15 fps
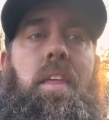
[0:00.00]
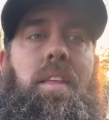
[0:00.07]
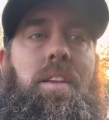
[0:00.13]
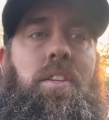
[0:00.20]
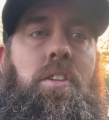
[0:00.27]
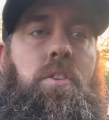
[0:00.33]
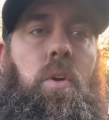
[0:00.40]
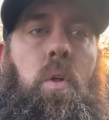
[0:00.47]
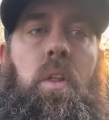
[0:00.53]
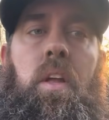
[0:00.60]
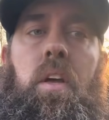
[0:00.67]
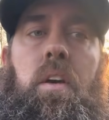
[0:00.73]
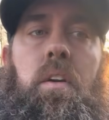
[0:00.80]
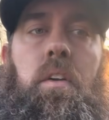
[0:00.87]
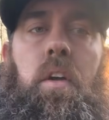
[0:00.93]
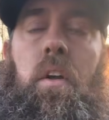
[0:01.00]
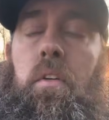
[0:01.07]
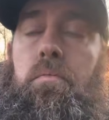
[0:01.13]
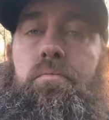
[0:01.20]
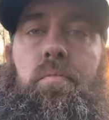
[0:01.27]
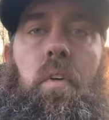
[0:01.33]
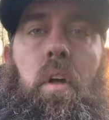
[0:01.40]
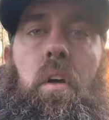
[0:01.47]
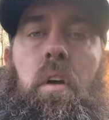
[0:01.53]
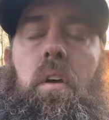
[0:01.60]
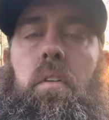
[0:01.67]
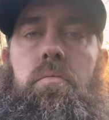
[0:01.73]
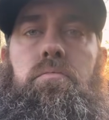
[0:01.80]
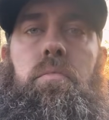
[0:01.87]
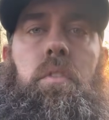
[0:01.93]
this is only a
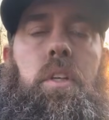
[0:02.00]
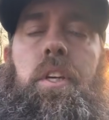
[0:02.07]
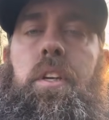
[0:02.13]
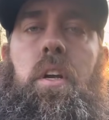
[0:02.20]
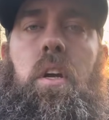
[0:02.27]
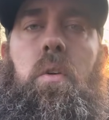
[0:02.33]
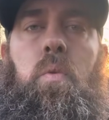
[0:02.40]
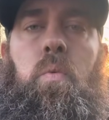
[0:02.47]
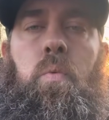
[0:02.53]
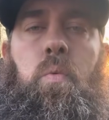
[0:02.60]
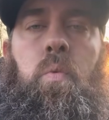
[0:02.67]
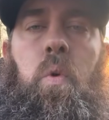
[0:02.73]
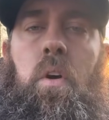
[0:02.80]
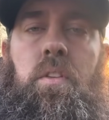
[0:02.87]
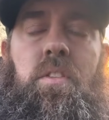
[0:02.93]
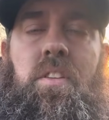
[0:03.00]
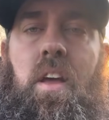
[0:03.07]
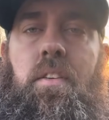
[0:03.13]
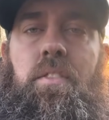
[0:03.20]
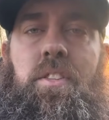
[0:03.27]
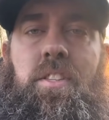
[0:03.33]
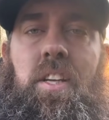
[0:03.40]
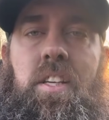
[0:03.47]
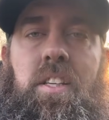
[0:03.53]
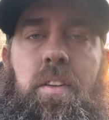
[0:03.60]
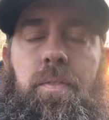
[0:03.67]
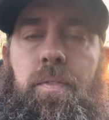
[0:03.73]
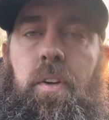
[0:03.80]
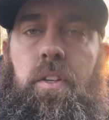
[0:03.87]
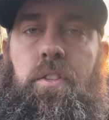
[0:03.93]
1.7 60
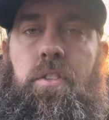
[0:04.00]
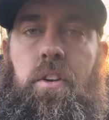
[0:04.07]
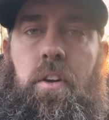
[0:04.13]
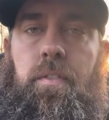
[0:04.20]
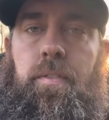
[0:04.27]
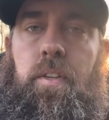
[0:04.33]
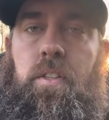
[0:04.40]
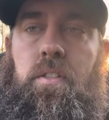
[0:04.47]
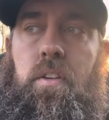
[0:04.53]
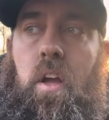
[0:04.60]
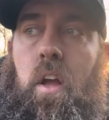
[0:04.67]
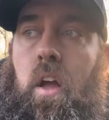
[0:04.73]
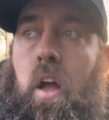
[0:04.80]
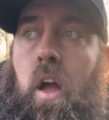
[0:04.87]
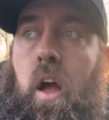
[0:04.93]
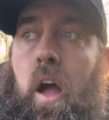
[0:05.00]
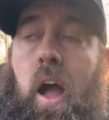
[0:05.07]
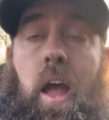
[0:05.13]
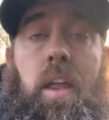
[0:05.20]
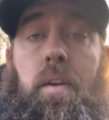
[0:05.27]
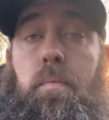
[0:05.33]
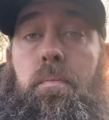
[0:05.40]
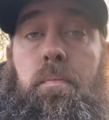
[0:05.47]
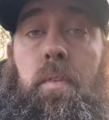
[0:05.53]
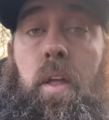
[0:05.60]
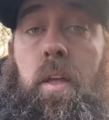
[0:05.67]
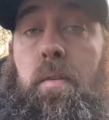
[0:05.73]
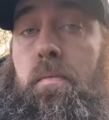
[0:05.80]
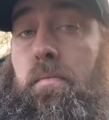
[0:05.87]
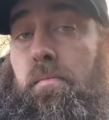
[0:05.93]
foot surface.
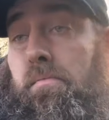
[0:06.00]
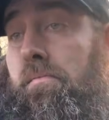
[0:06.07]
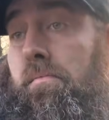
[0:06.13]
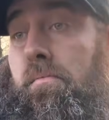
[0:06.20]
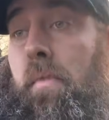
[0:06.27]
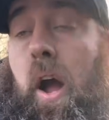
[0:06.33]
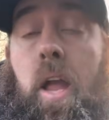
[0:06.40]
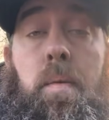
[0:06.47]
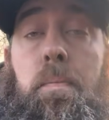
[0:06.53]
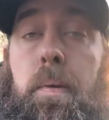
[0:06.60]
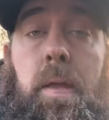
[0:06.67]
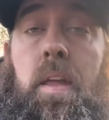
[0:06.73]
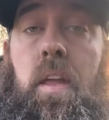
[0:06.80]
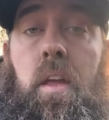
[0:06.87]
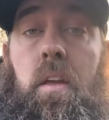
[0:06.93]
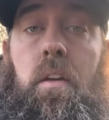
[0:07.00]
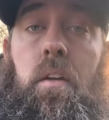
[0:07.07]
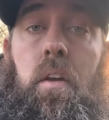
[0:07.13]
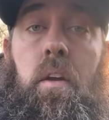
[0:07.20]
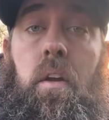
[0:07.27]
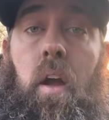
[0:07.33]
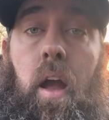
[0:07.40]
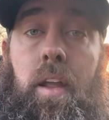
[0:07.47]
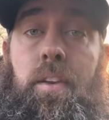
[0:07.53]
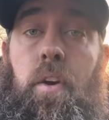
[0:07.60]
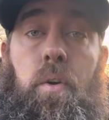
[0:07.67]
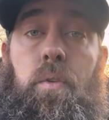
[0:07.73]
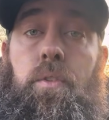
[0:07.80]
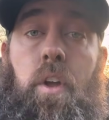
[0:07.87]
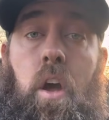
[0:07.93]
It might be. I
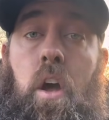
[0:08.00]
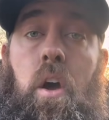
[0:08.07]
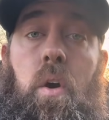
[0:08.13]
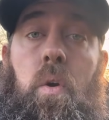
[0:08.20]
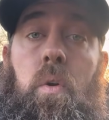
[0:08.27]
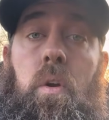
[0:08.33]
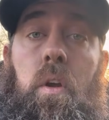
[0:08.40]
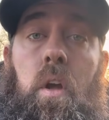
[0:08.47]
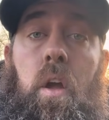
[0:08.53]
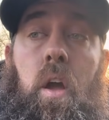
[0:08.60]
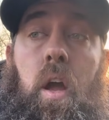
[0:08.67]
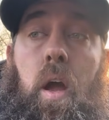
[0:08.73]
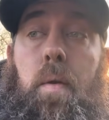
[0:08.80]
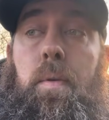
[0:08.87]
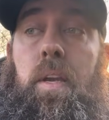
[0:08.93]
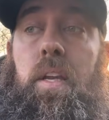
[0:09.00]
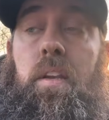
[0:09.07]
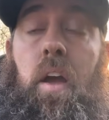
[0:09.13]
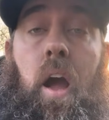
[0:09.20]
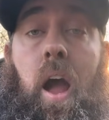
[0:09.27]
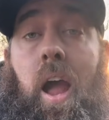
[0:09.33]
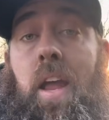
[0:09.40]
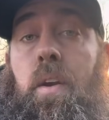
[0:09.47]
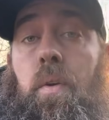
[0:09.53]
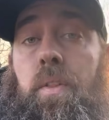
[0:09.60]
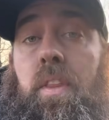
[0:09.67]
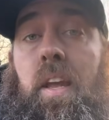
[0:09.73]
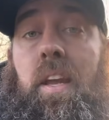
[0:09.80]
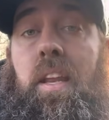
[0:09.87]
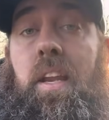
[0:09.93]
don't know. I mean, I don't
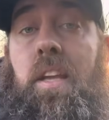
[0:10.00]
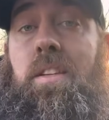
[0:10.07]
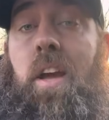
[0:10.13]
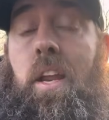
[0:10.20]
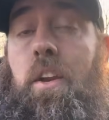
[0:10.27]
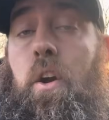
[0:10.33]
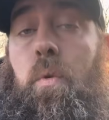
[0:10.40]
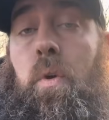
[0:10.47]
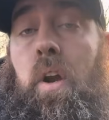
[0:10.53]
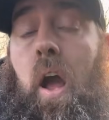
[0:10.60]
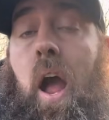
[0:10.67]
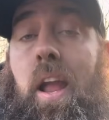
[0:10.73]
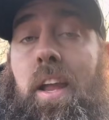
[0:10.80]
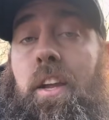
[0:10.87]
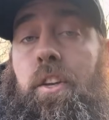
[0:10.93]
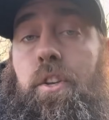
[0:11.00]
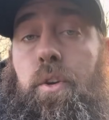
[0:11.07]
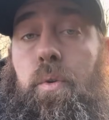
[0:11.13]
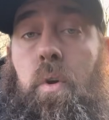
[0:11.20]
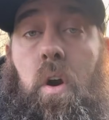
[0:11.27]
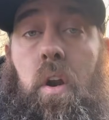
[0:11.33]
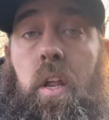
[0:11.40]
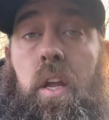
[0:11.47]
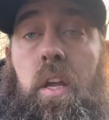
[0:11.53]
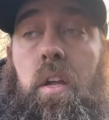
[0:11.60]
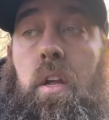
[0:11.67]
think it is. I know what I can do on it.